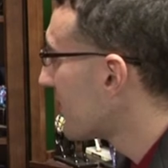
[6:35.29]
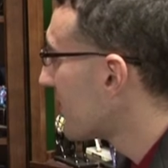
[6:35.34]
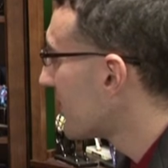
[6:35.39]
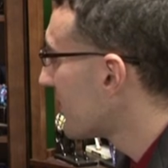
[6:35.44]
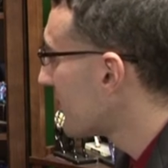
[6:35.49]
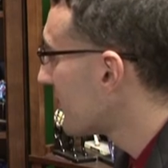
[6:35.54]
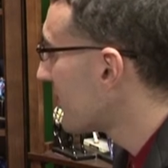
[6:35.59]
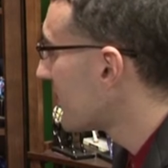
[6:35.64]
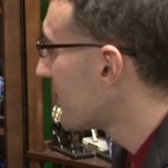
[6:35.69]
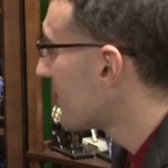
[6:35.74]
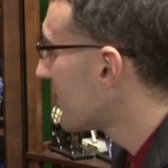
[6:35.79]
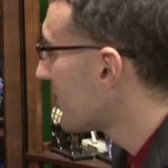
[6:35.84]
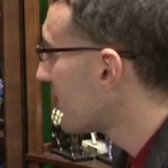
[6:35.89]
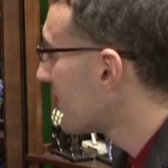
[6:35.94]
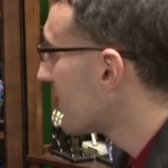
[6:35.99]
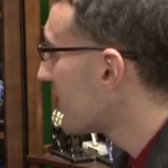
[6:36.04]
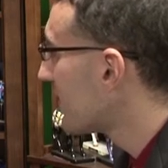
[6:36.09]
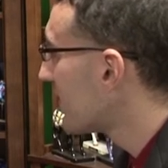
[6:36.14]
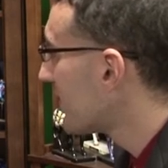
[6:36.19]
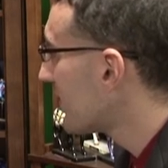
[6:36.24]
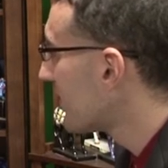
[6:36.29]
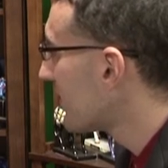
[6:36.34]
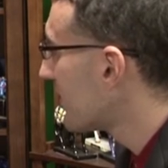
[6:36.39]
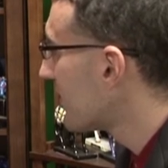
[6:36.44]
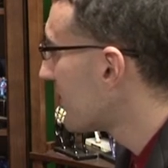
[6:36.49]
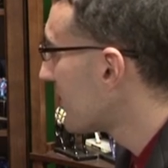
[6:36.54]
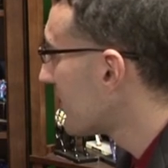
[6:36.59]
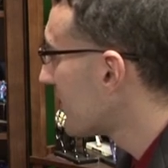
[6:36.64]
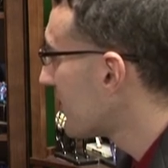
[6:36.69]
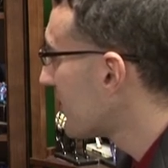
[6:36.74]

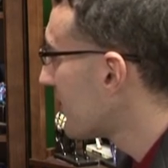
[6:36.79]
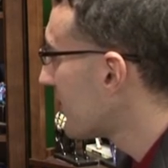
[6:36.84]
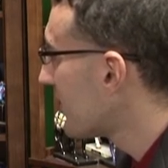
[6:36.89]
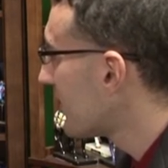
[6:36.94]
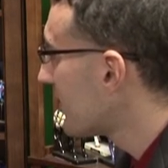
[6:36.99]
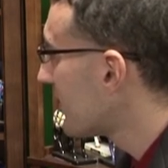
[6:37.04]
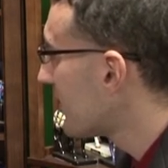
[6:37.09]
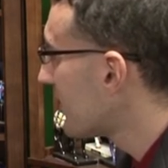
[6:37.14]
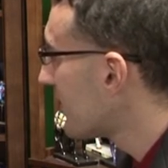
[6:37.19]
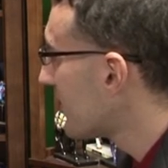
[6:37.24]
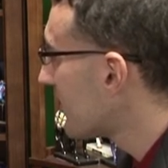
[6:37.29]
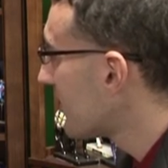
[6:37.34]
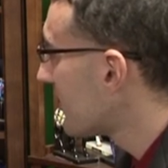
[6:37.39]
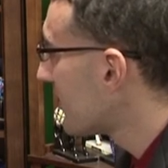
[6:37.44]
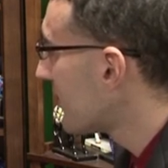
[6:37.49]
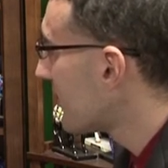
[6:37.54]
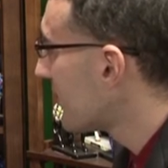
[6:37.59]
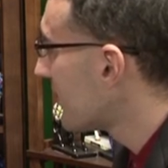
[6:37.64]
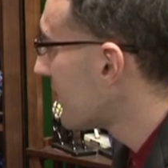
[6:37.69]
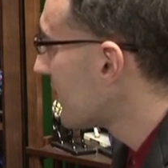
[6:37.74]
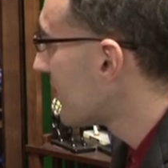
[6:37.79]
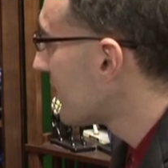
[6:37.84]
The person shown says nothing.